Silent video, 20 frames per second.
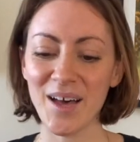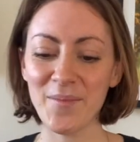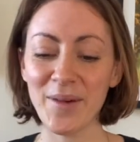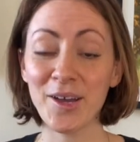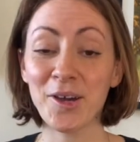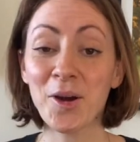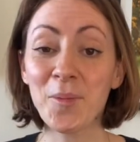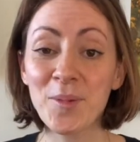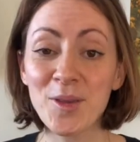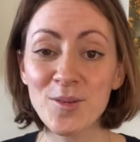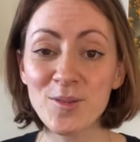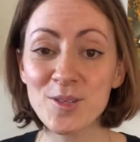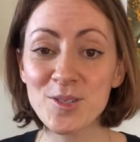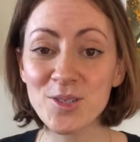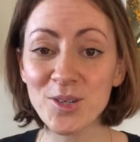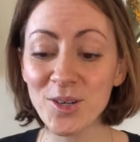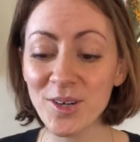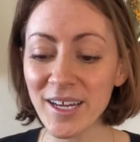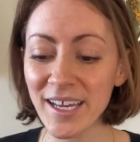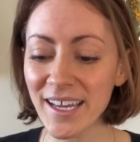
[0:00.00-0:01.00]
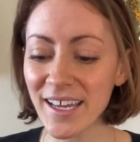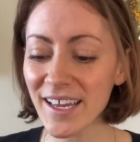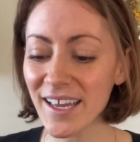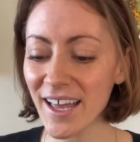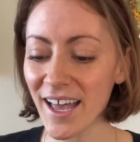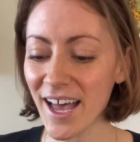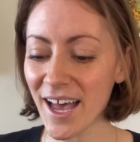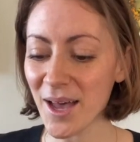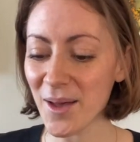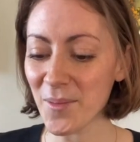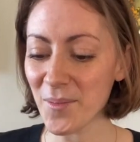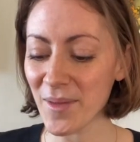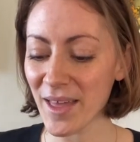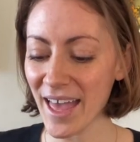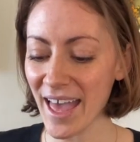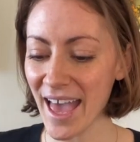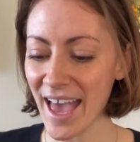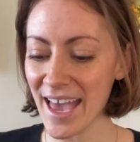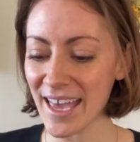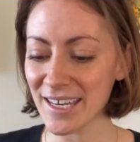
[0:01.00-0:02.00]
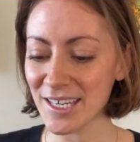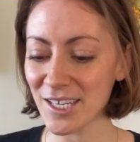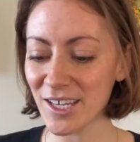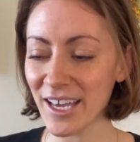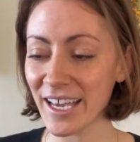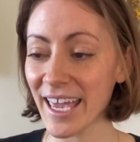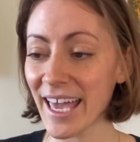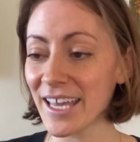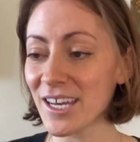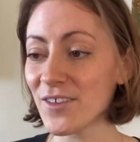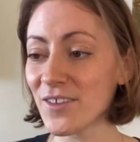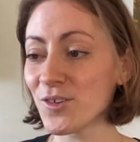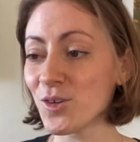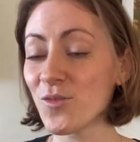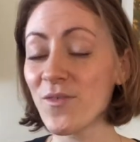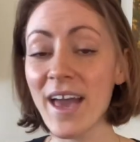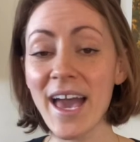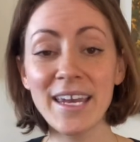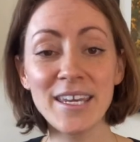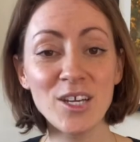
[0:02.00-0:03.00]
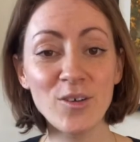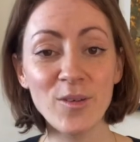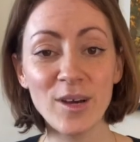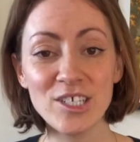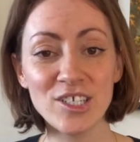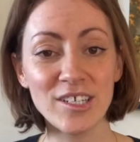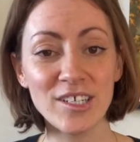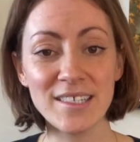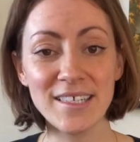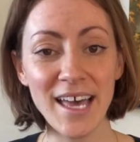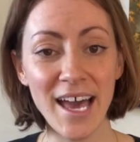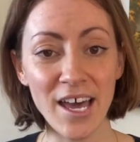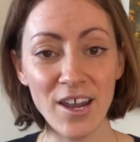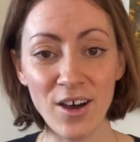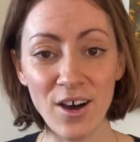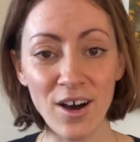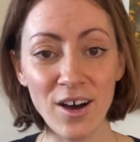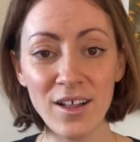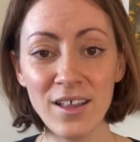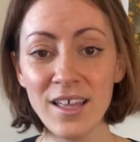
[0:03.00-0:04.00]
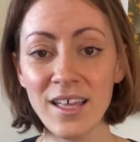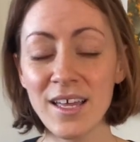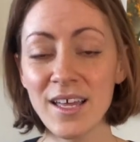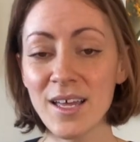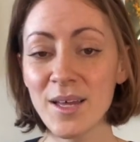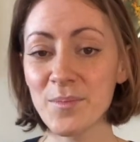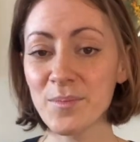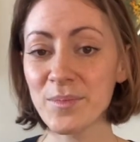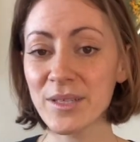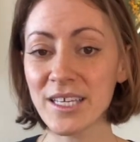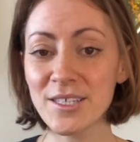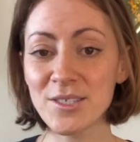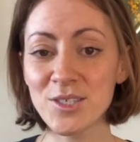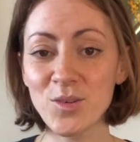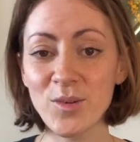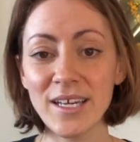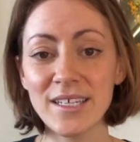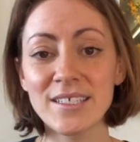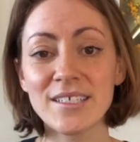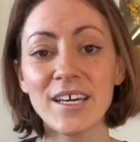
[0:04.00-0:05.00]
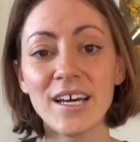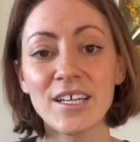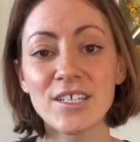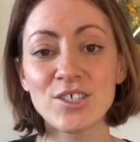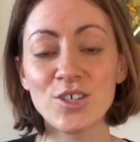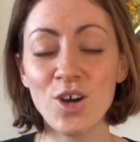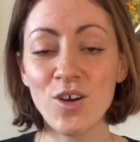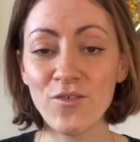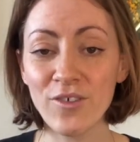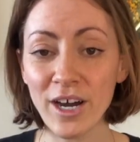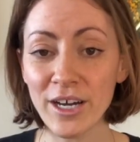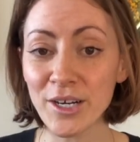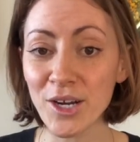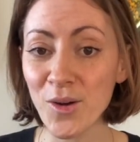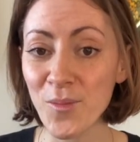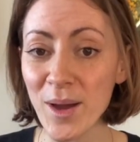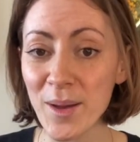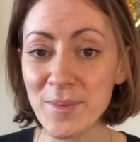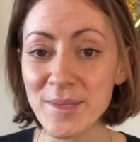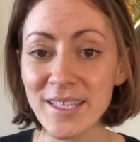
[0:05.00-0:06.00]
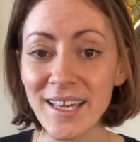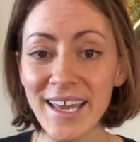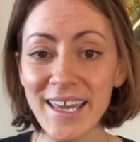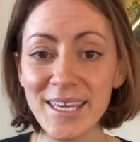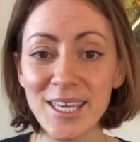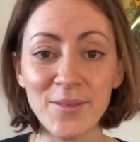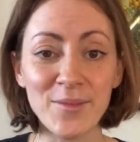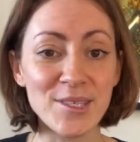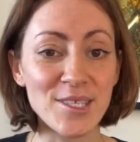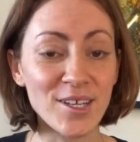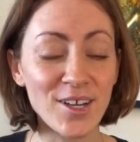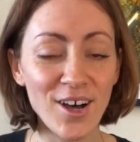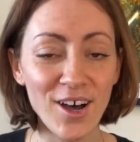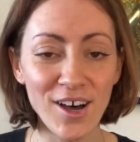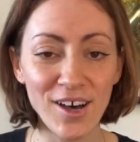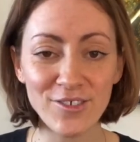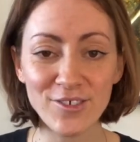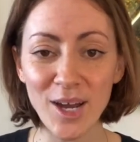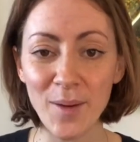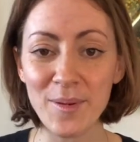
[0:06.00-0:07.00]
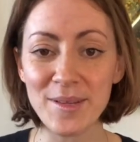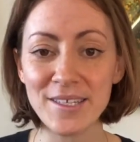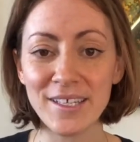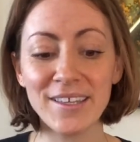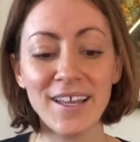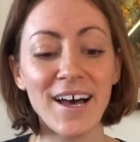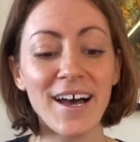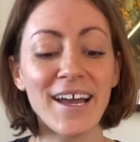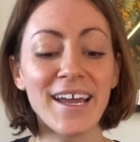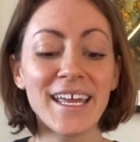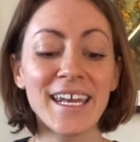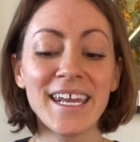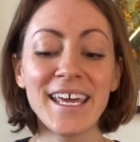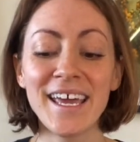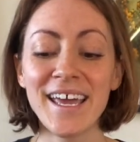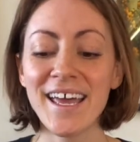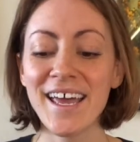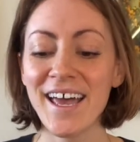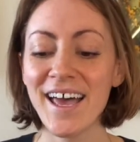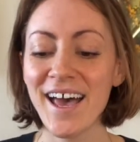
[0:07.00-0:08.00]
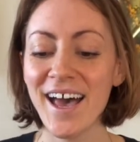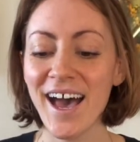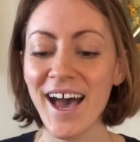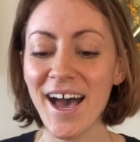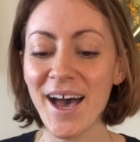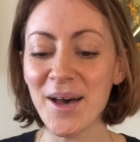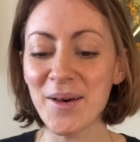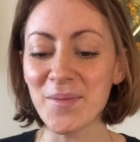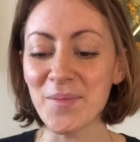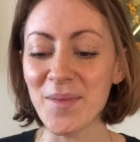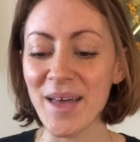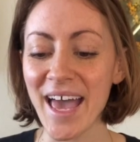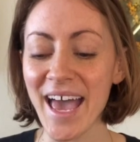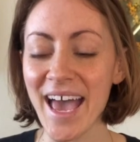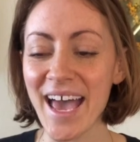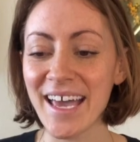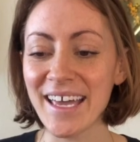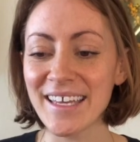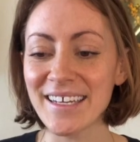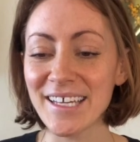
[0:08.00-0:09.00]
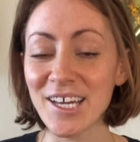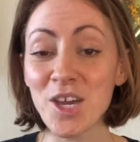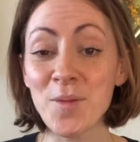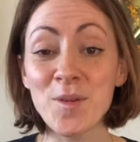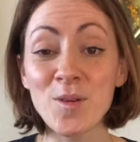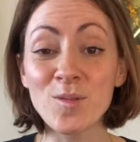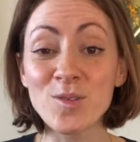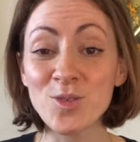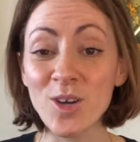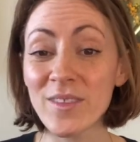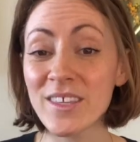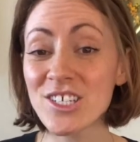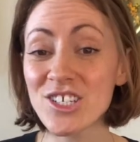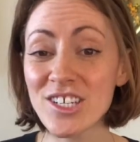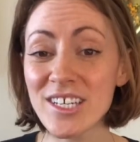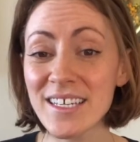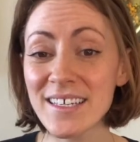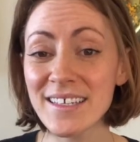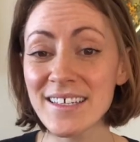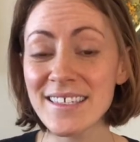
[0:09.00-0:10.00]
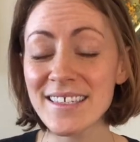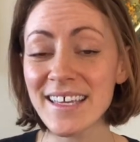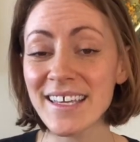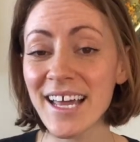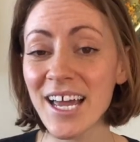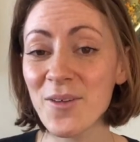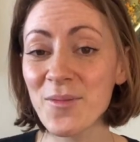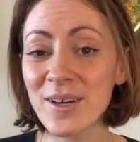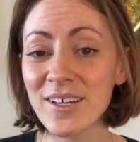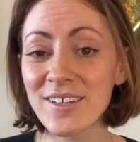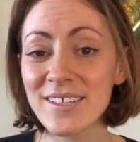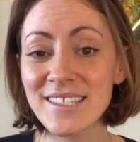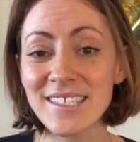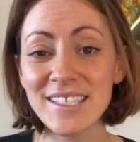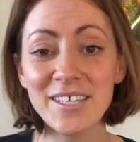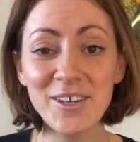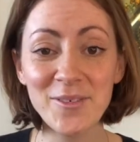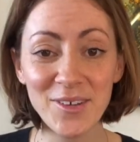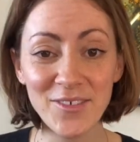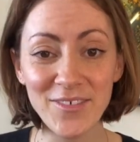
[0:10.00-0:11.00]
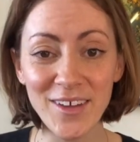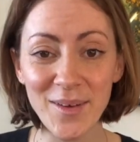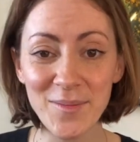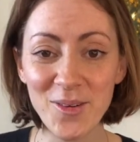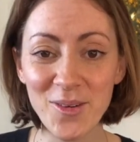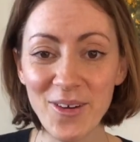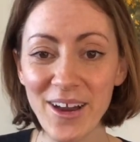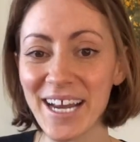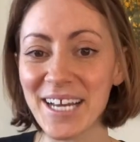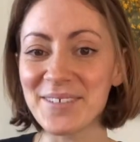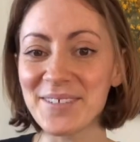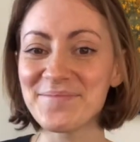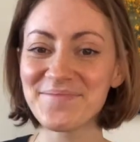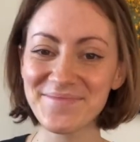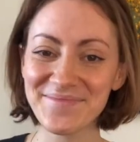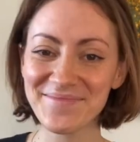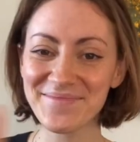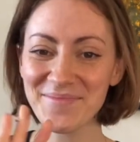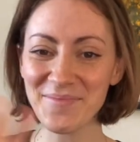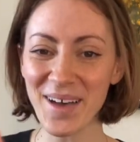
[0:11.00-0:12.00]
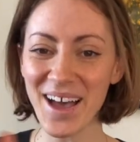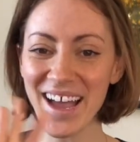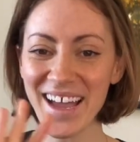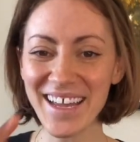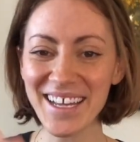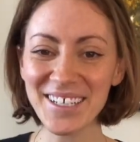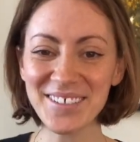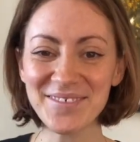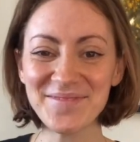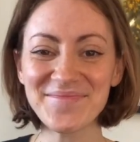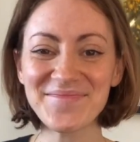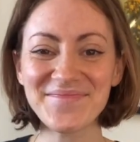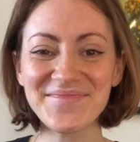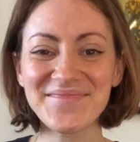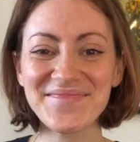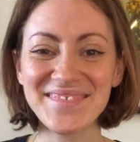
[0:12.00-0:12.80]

I hope you enjoy, and again, if you have any questions at all, please do get in touch over on our website, give us a call, drop us a line, and I hope you enjoy the cheese, and I will see you in February. Bye!